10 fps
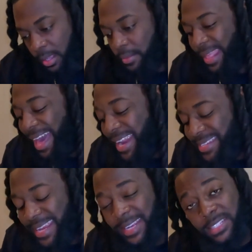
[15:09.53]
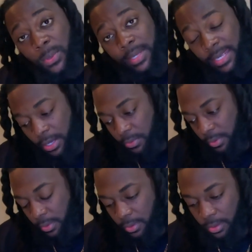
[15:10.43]
Now, I didn't take into account
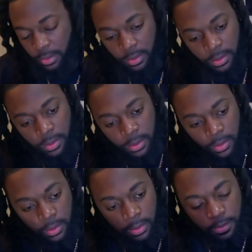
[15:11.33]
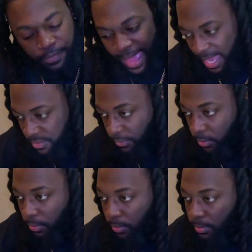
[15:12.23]
fast
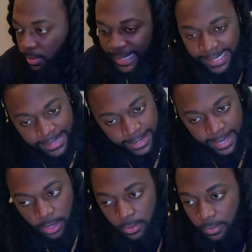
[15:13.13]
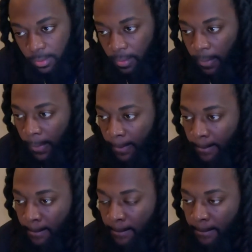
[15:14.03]
food, eating out,
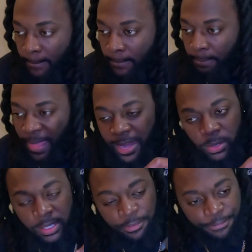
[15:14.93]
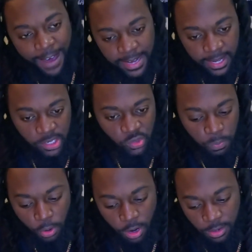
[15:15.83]
not only the financial
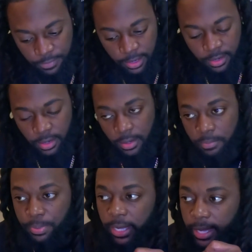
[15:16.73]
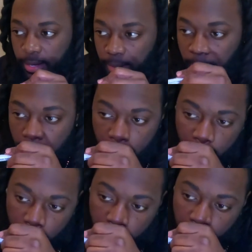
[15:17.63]
part of it, but
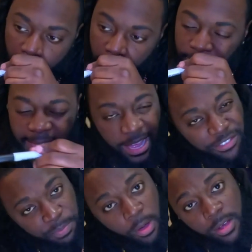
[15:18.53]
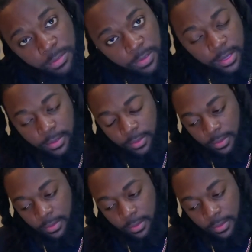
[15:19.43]
the health part of it.